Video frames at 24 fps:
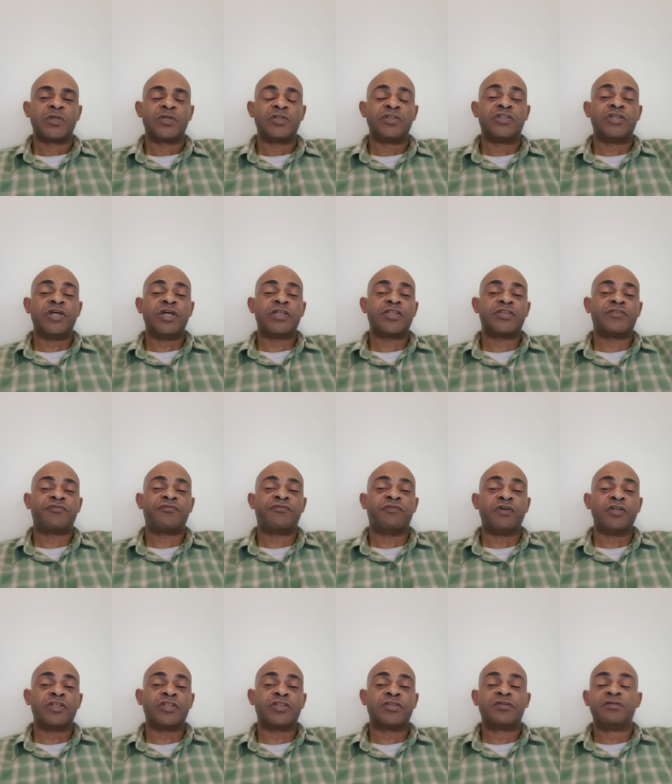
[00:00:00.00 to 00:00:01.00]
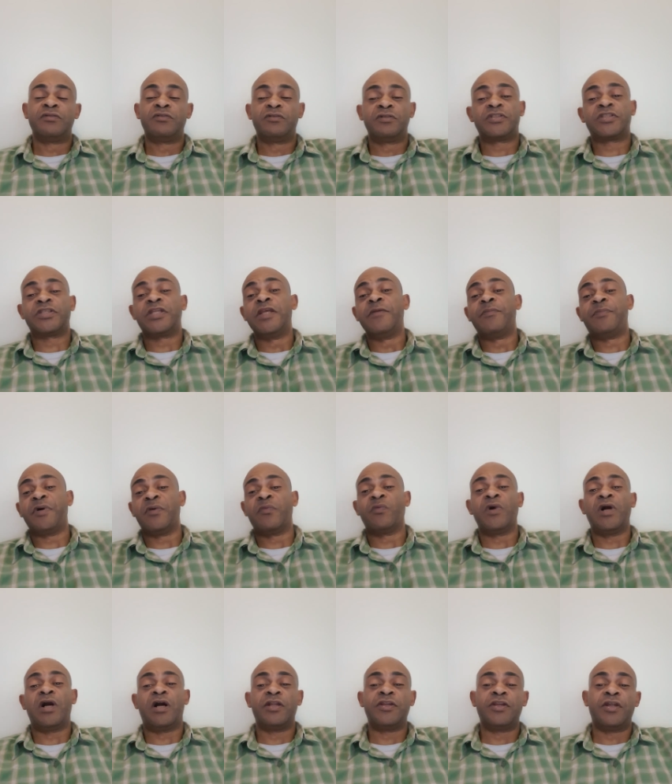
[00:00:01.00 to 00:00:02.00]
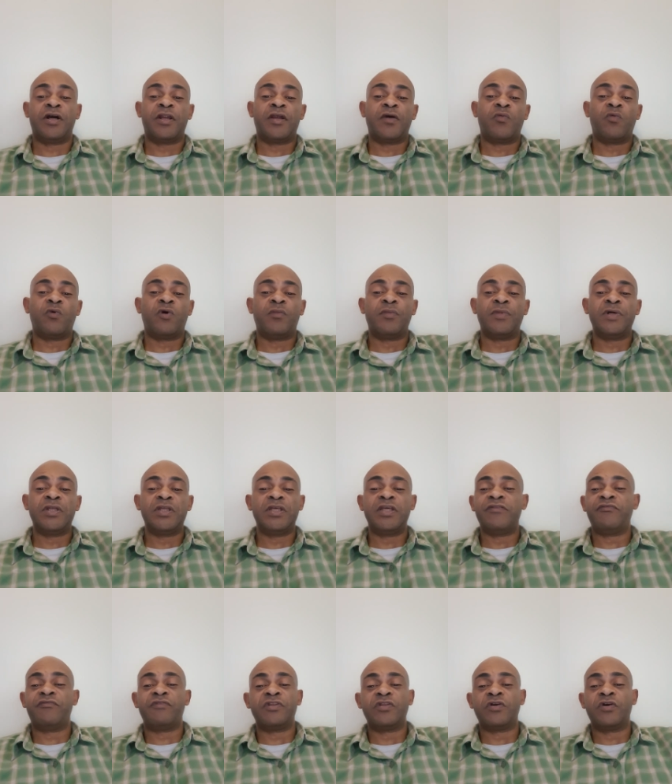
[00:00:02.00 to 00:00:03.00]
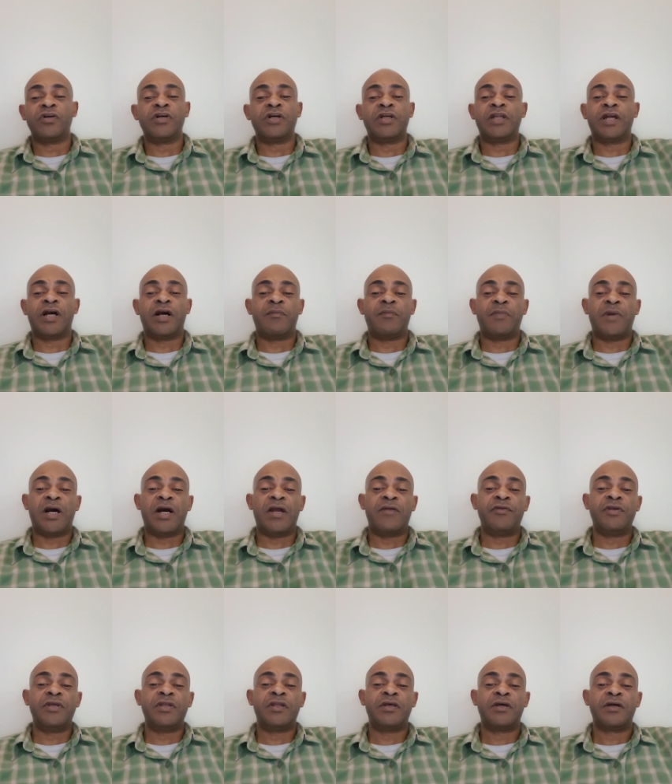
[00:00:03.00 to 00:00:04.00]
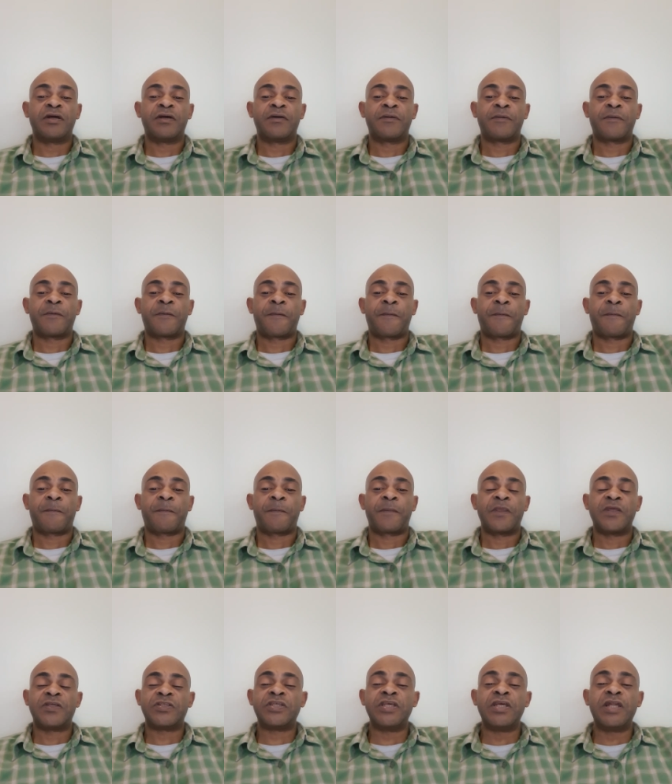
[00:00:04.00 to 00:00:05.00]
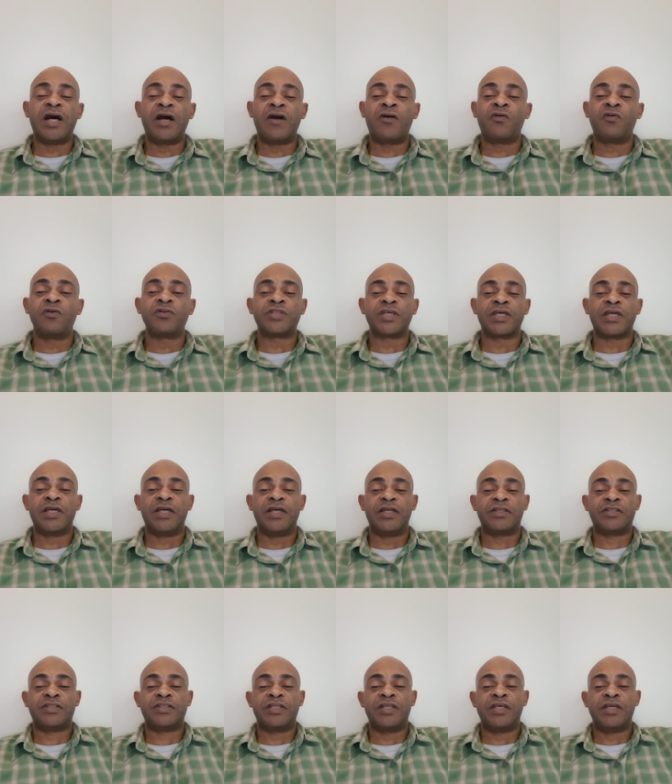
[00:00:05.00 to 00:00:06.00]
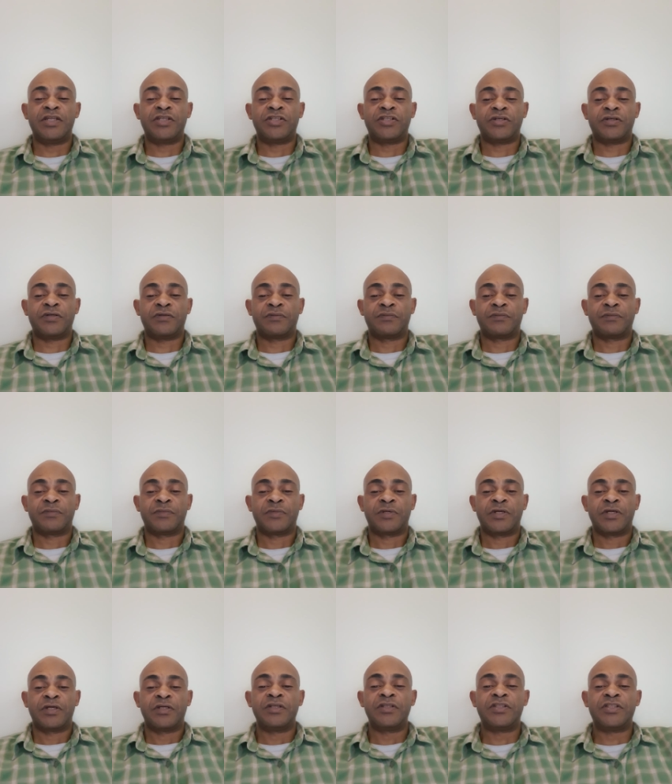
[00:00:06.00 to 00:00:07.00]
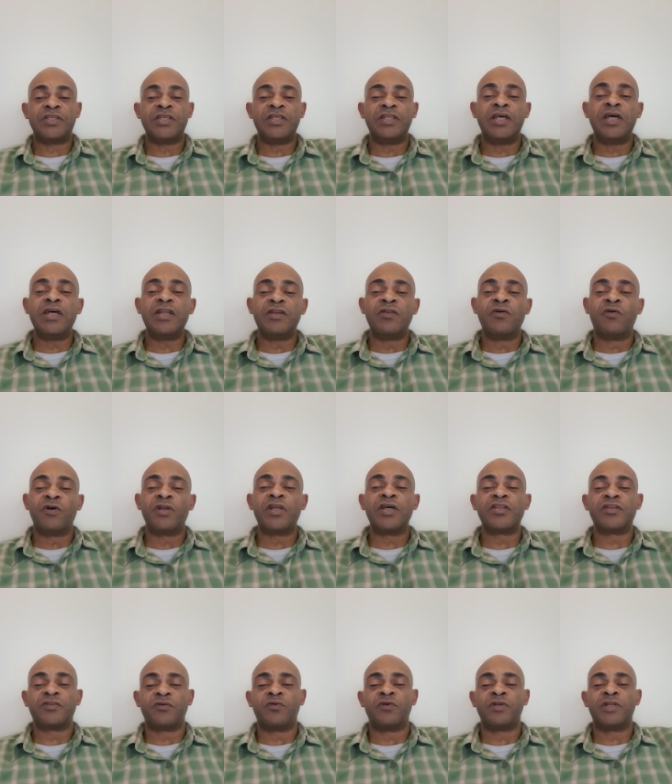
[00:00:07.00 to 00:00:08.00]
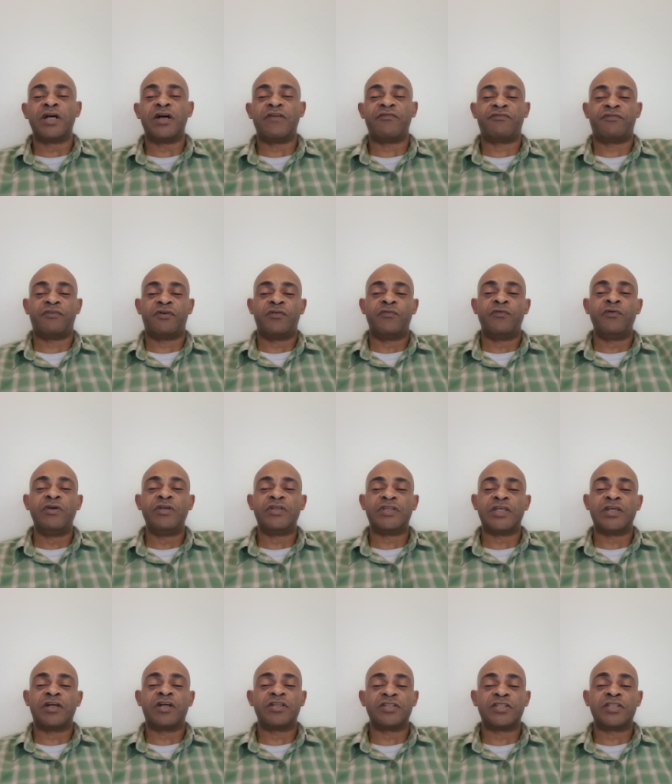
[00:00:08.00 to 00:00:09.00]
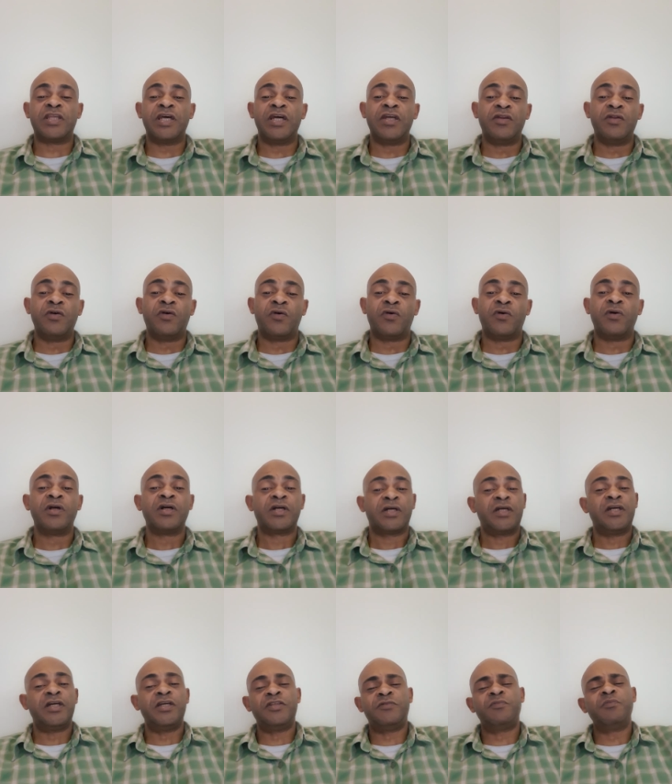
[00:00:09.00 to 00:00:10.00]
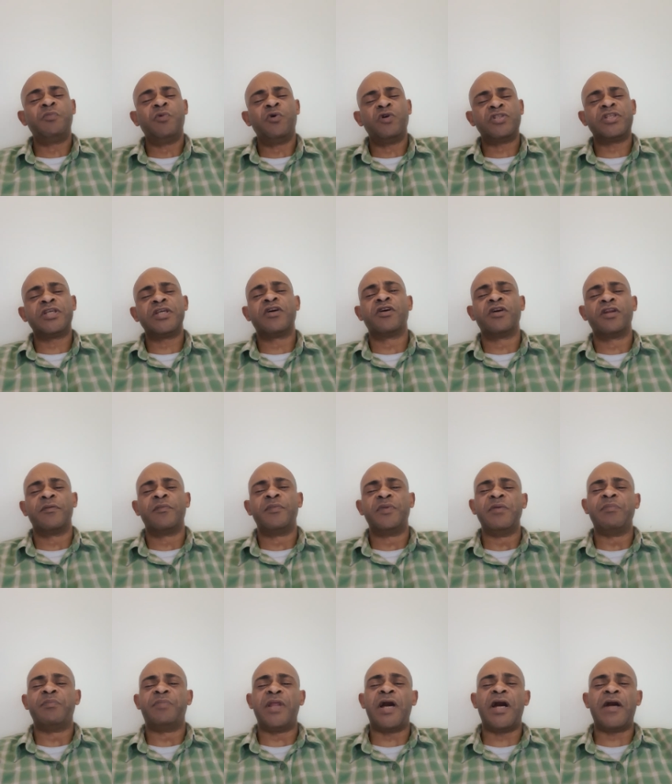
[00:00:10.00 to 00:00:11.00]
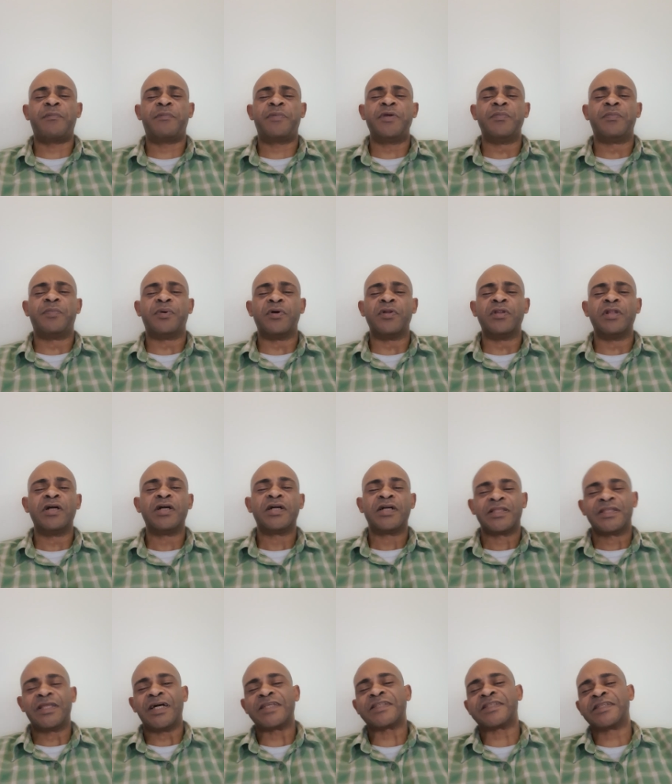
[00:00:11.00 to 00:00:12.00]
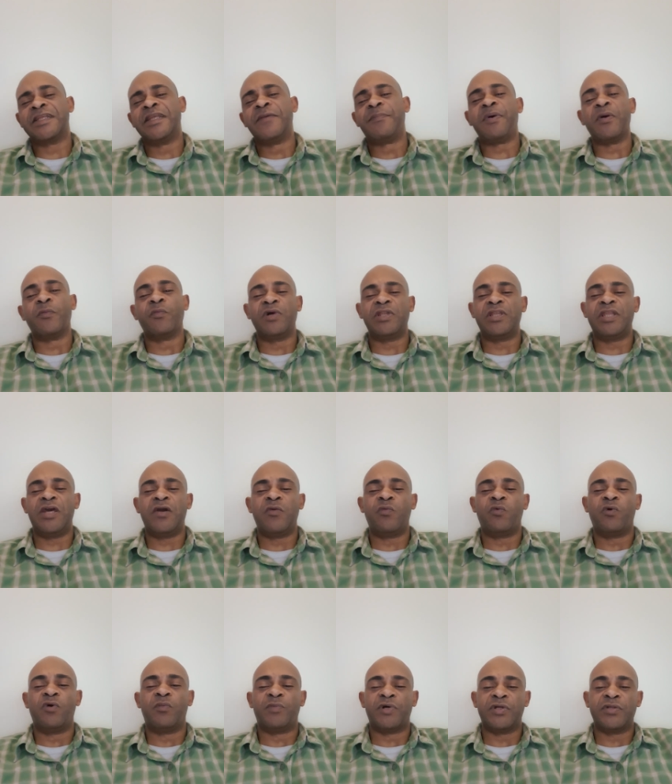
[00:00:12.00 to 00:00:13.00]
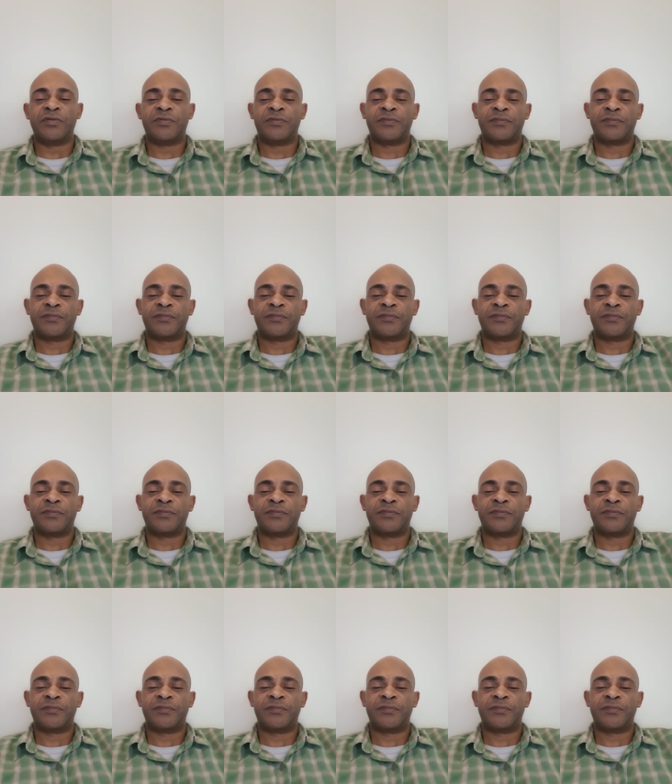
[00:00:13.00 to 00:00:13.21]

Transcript: just for sleeping with another woman even though you're not married? You see, that goes against nature. You see, they know they're doing that for a reason because they know it's mostly going to be black people that's sleeping with their woman,